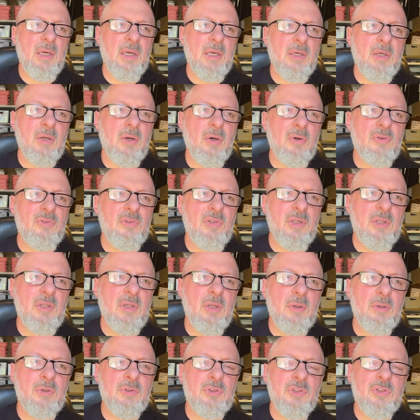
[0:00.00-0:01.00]
cast
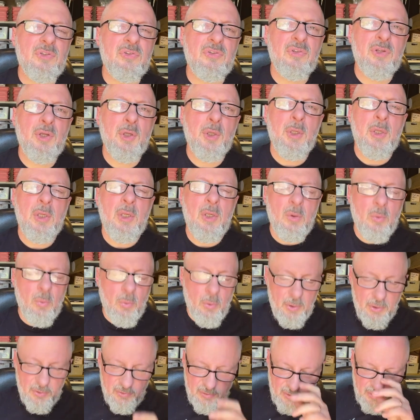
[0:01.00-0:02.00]
enclosures,
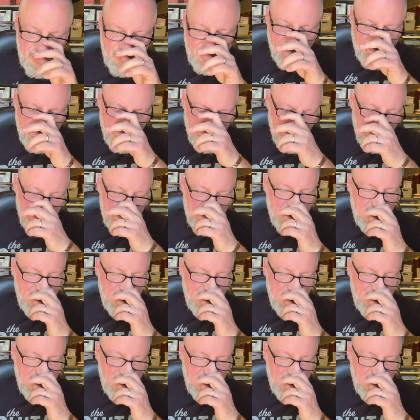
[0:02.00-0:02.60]
what you tend to find